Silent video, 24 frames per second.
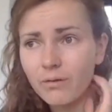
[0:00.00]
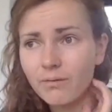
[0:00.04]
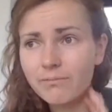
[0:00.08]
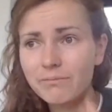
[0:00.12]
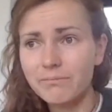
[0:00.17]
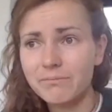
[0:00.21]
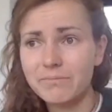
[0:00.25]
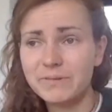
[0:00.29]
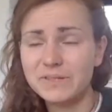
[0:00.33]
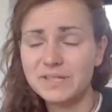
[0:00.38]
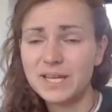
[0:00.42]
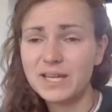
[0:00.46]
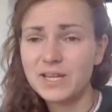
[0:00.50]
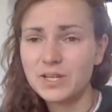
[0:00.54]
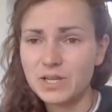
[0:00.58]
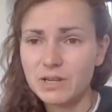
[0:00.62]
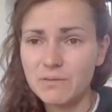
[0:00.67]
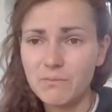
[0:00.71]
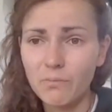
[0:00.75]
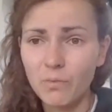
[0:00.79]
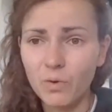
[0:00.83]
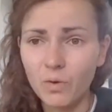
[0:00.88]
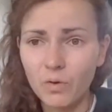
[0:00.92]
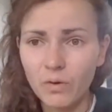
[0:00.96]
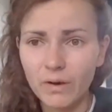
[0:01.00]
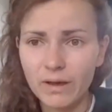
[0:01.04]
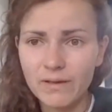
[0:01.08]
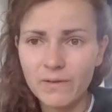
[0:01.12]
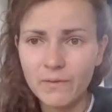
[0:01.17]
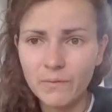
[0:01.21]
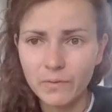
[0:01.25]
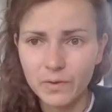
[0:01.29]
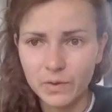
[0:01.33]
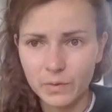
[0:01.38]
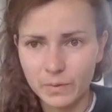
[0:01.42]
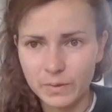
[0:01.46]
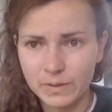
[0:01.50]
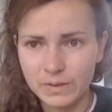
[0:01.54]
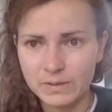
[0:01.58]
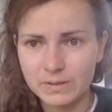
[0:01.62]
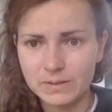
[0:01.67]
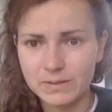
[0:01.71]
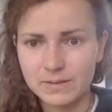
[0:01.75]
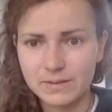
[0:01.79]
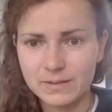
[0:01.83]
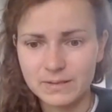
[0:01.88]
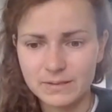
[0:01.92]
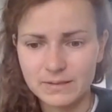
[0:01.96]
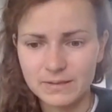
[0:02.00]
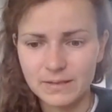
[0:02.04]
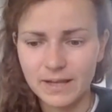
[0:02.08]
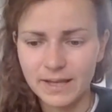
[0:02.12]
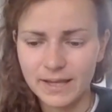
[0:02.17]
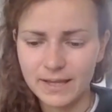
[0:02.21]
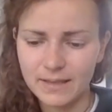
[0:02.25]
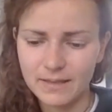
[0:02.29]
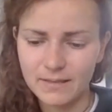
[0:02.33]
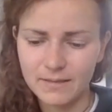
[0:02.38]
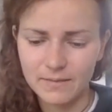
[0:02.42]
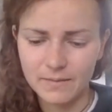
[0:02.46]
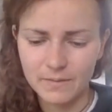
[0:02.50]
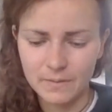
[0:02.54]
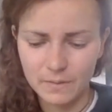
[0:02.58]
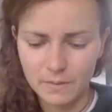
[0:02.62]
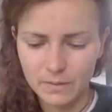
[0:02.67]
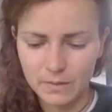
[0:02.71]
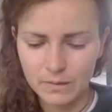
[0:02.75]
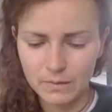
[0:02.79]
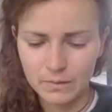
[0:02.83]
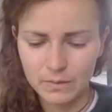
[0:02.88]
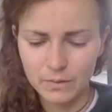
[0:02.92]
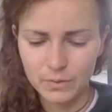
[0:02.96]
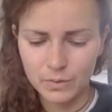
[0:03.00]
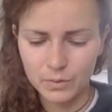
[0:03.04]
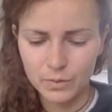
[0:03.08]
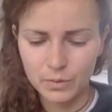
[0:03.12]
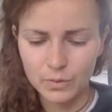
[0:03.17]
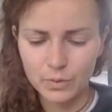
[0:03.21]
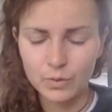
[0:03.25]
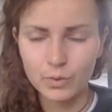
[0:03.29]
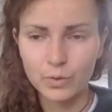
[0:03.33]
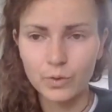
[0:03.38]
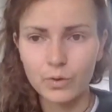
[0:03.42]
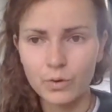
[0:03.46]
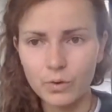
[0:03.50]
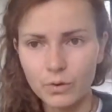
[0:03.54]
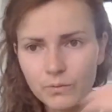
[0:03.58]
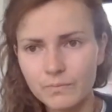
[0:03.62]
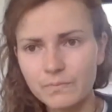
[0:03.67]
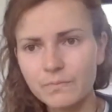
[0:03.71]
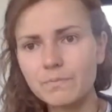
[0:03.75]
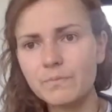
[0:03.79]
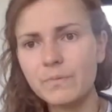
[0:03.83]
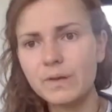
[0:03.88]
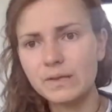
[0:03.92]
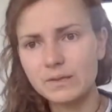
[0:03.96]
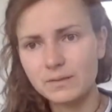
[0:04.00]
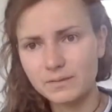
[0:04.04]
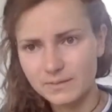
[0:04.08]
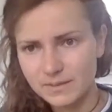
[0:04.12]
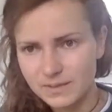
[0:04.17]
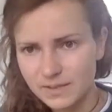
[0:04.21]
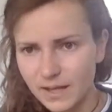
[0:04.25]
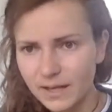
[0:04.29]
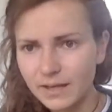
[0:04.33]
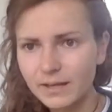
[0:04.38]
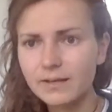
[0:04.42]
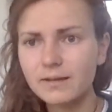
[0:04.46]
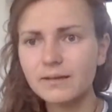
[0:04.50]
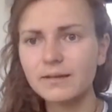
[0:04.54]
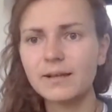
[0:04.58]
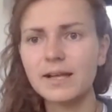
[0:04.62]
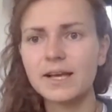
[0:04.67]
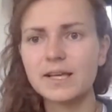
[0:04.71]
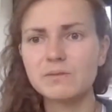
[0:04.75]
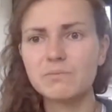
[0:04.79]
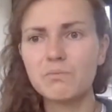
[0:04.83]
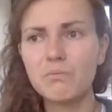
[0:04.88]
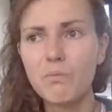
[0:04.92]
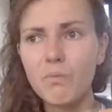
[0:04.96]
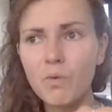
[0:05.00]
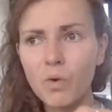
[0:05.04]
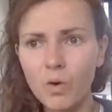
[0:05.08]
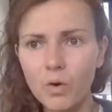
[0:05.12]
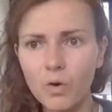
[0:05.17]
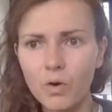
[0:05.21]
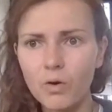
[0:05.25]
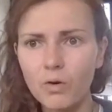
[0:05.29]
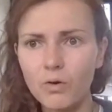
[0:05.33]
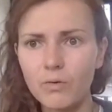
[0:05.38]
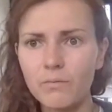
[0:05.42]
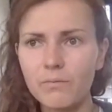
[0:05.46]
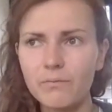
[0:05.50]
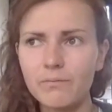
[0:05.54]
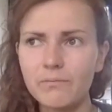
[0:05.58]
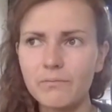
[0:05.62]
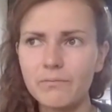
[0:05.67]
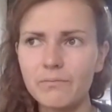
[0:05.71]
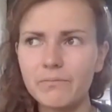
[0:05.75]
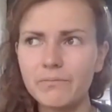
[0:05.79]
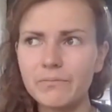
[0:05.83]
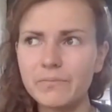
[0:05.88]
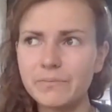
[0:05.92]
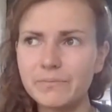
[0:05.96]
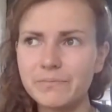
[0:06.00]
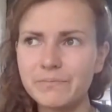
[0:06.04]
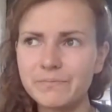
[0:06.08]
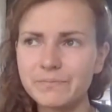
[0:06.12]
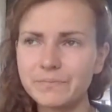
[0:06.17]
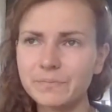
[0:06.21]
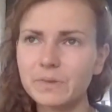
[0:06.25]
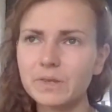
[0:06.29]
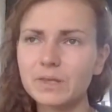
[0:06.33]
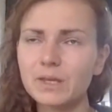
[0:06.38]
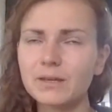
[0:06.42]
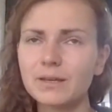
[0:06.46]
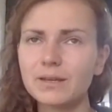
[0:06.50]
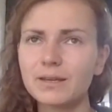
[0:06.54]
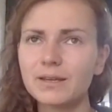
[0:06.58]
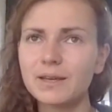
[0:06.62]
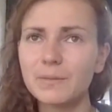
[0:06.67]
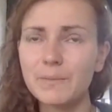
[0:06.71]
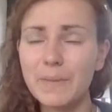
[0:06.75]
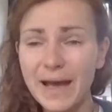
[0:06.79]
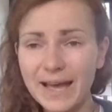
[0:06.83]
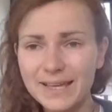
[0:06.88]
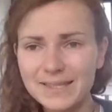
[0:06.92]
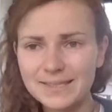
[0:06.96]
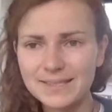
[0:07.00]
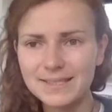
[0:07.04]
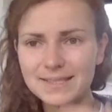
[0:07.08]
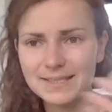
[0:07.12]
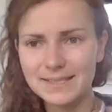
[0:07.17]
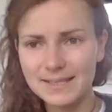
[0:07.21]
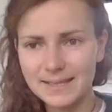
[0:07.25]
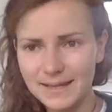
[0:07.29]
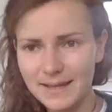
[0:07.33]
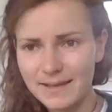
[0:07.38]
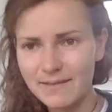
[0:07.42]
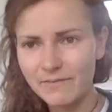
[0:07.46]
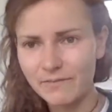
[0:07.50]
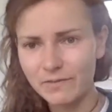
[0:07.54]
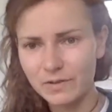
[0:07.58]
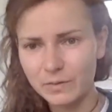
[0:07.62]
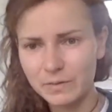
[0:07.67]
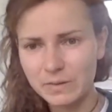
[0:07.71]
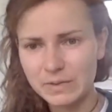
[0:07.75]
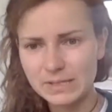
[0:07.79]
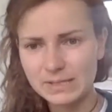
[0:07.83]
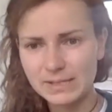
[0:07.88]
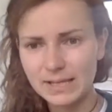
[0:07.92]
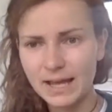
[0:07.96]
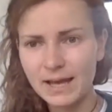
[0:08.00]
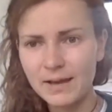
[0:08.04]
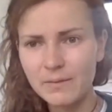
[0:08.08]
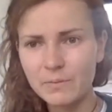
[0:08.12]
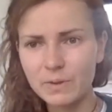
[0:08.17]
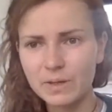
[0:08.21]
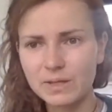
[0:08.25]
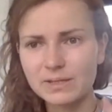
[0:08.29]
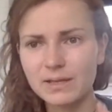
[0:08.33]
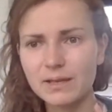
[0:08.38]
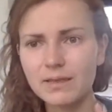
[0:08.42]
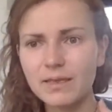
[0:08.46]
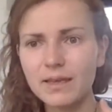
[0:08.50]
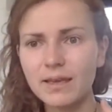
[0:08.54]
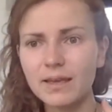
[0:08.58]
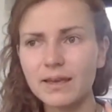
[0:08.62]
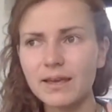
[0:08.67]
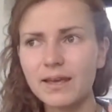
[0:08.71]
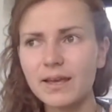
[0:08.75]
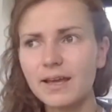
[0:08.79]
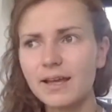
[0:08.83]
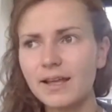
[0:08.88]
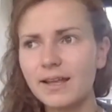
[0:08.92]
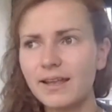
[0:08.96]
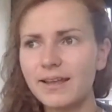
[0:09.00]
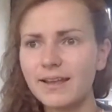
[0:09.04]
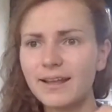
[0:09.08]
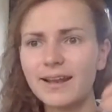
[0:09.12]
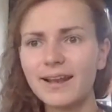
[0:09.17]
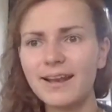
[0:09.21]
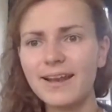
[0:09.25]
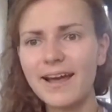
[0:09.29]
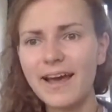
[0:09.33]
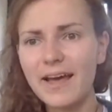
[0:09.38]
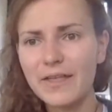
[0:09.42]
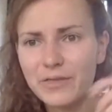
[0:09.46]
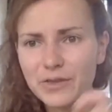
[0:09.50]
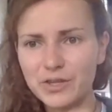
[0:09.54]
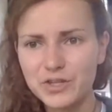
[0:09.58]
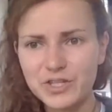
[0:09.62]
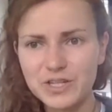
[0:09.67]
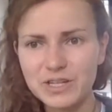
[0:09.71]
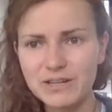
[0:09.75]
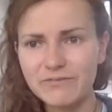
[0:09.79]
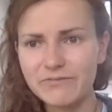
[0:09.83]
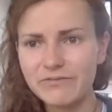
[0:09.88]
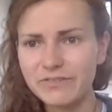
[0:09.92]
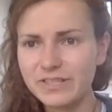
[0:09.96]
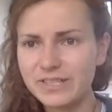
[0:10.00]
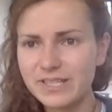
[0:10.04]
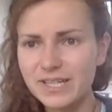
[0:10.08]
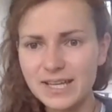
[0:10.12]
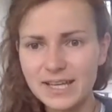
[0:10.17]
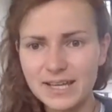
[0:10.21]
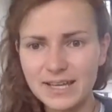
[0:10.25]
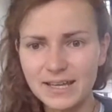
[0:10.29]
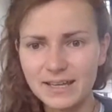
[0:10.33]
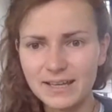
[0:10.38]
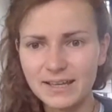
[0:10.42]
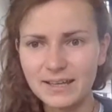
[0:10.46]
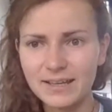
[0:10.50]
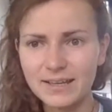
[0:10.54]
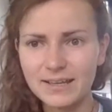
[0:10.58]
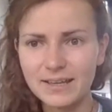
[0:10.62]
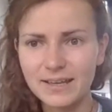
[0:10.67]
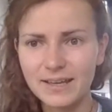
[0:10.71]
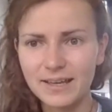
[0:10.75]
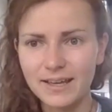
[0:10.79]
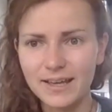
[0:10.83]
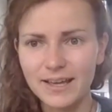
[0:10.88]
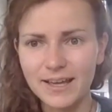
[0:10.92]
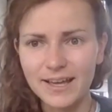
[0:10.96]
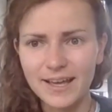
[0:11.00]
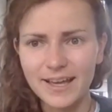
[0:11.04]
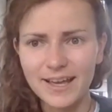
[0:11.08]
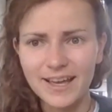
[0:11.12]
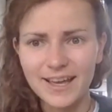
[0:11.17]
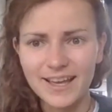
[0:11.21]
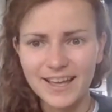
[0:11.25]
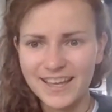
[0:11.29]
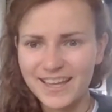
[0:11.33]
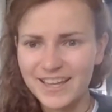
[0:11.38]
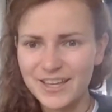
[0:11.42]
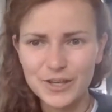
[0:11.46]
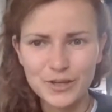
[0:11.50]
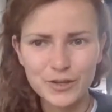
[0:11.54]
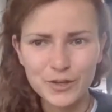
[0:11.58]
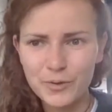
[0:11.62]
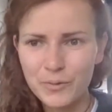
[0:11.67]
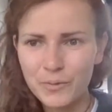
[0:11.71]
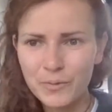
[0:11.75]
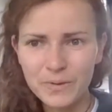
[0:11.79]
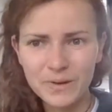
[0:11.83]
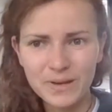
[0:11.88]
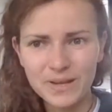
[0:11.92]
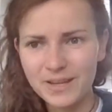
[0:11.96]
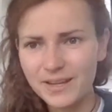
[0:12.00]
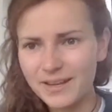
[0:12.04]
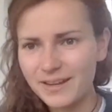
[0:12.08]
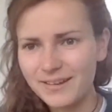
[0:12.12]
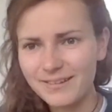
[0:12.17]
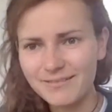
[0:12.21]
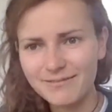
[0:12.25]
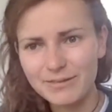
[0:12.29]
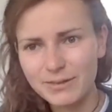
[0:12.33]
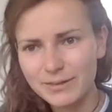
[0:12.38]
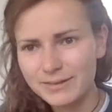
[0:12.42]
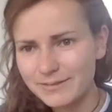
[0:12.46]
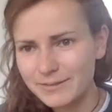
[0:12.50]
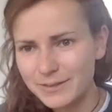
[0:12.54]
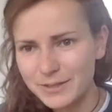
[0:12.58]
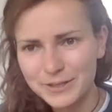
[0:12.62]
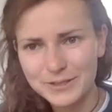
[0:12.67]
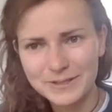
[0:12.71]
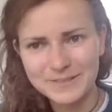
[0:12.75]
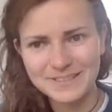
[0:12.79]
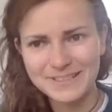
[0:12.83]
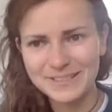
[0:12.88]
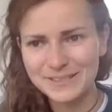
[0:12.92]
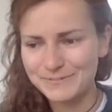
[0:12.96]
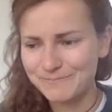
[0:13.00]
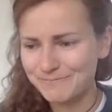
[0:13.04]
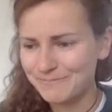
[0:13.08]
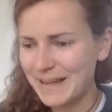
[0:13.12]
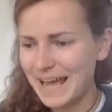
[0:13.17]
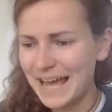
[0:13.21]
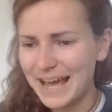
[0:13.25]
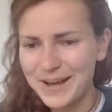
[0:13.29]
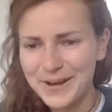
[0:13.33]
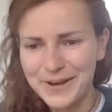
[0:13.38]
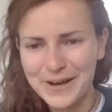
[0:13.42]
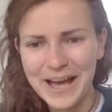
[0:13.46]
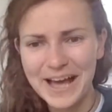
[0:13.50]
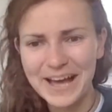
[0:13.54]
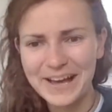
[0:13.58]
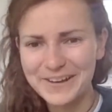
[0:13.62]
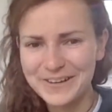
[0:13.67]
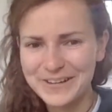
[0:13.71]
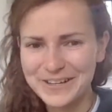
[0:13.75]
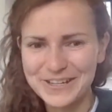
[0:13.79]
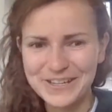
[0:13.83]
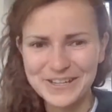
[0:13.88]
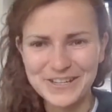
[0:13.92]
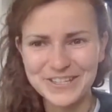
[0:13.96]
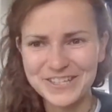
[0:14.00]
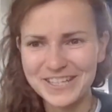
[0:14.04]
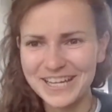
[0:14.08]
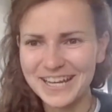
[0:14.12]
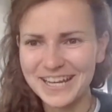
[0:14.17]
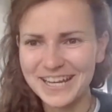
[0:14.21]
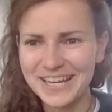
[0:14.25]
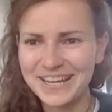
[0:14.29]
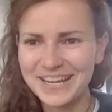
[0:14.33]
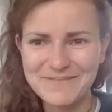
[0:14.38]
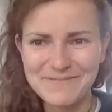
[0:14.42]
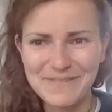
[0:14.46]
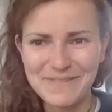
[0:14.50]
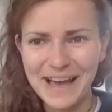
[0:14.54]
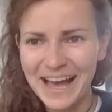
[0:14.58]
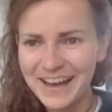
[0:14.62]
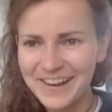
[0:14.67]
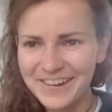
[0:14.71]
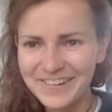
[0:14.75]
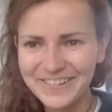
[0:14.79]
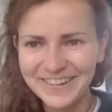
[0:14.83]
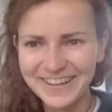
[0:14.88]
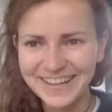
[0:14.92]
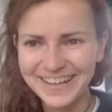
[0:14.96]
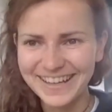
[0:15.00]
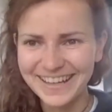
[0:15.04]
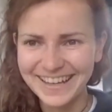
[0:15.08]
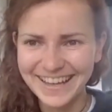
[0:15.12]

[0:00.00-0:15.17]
potentially more influence. Your cycle has more capacity to influence that, because I think lethargy and fatigue, you don't want it. How can you generate power